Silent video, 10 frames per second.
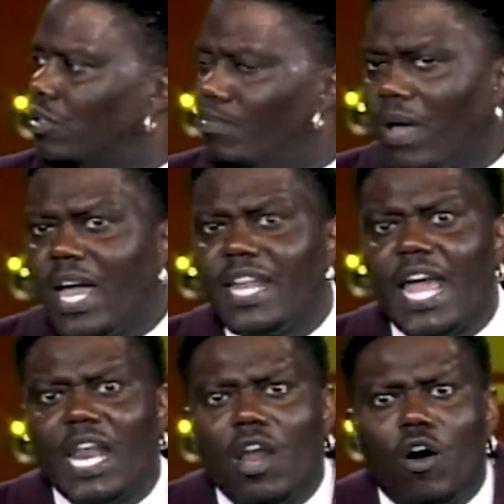Man,
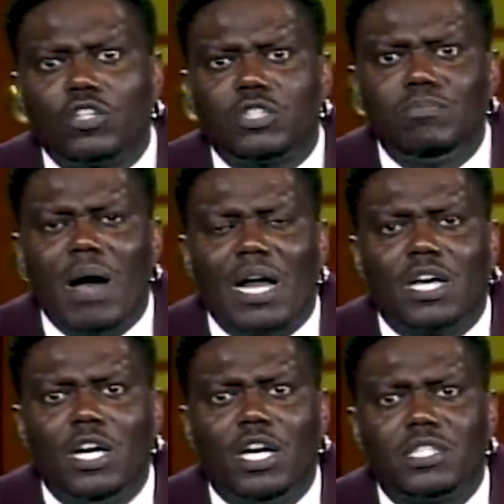they lost my
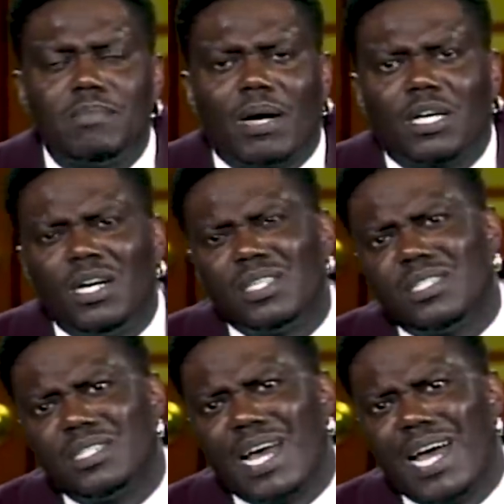cousin. My
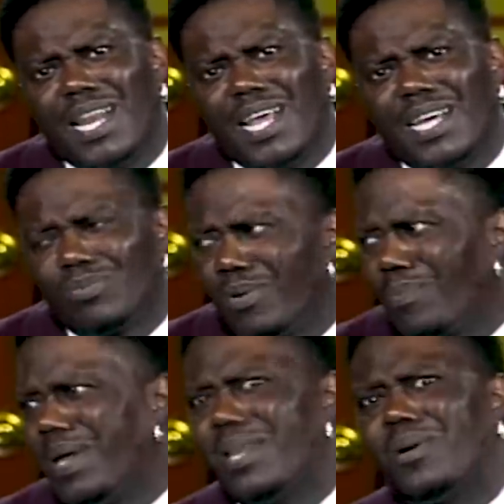cousin died last week. We
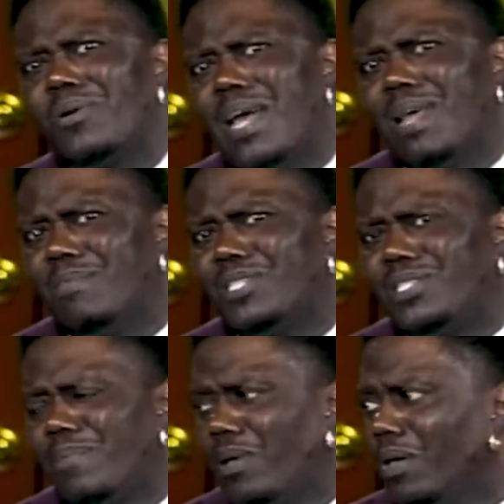had to go down to
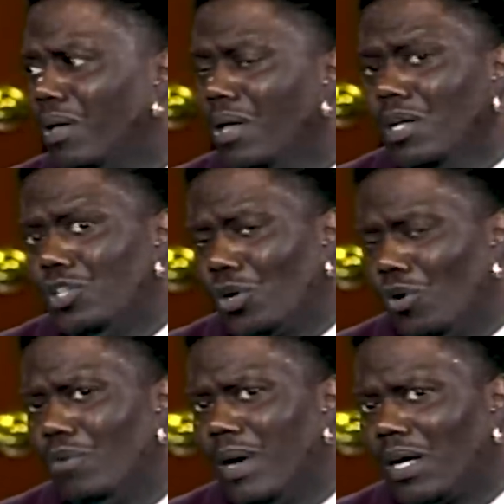Mississippi to go
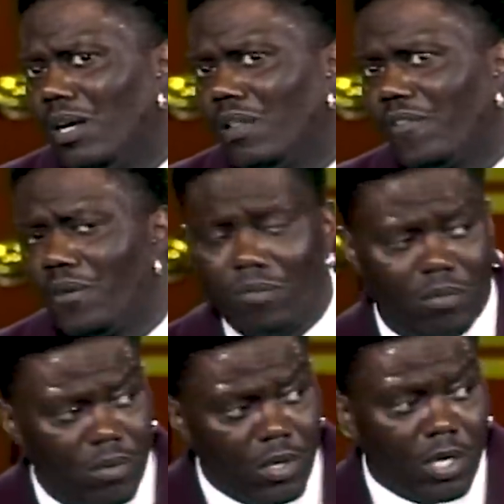to my cousin's funeral.
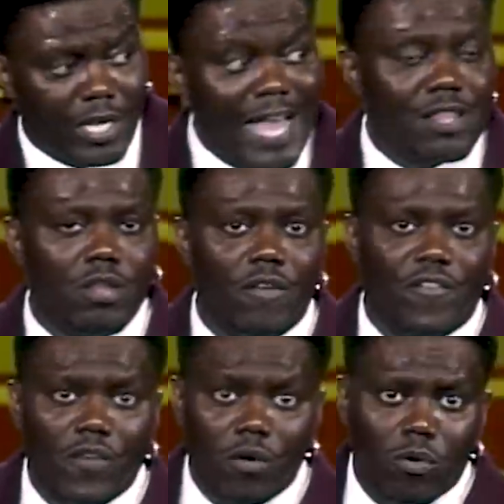Got to the
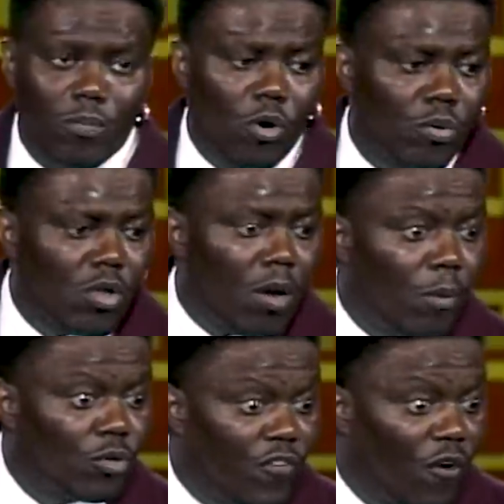funeral, boy, with
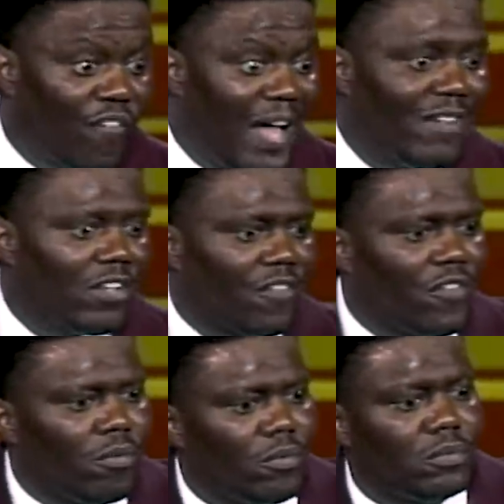almost 4 or 5 other
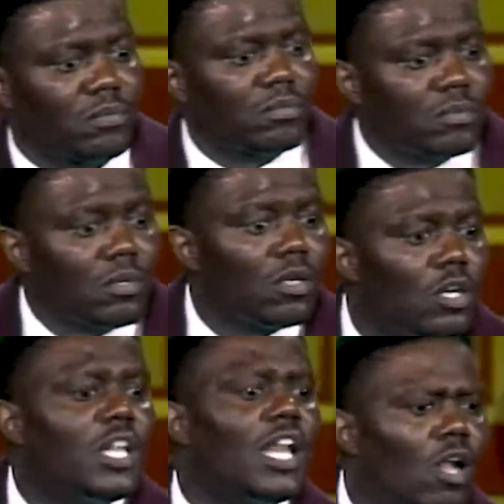funerals. But
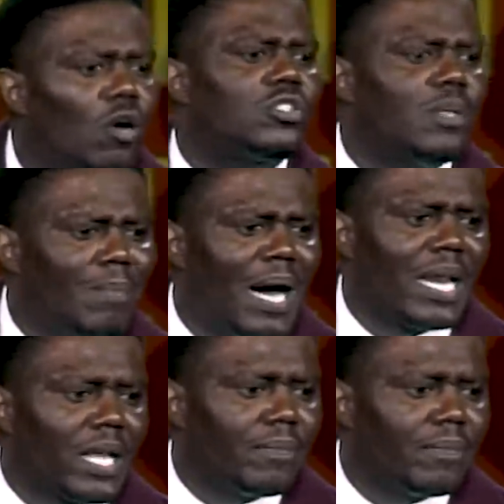they lost the body.